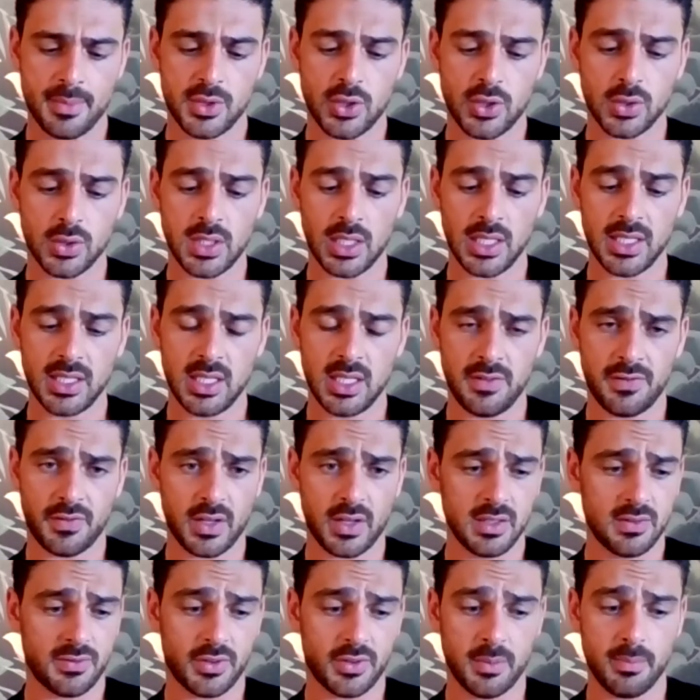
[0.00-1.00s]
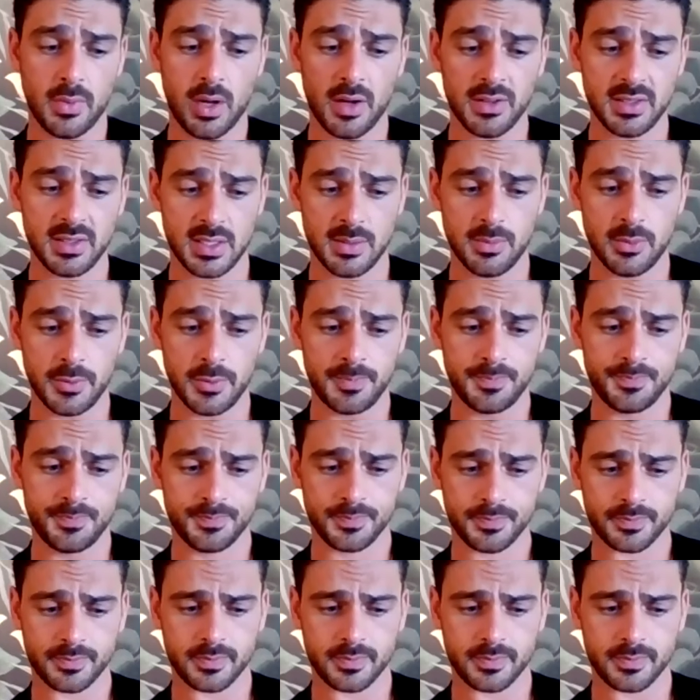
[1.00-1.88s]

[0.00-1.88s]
I'm totally different from Massimo.